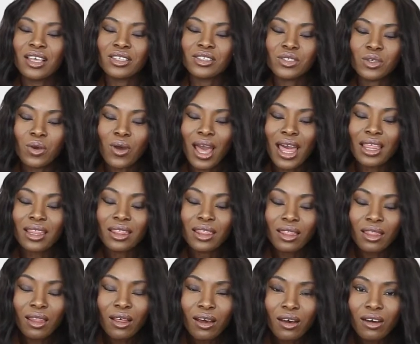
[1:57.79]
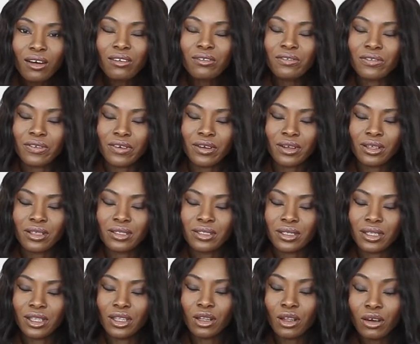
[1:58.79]
So I love
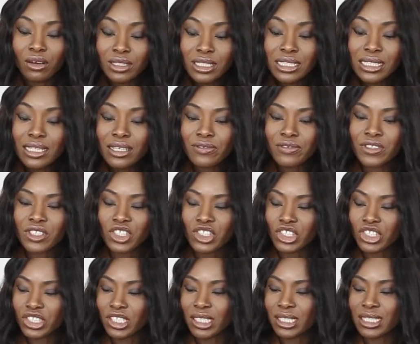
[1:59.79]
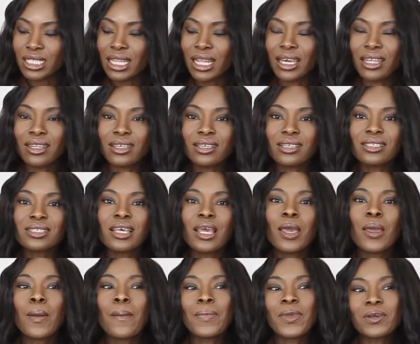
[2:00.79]
long sleeve t-shirts like this
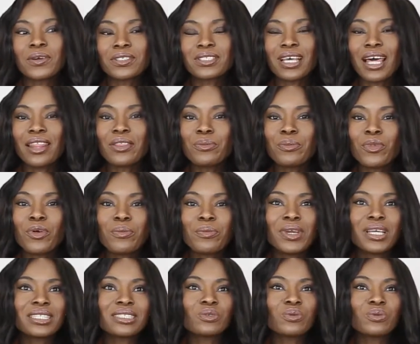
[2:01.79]
because at the moment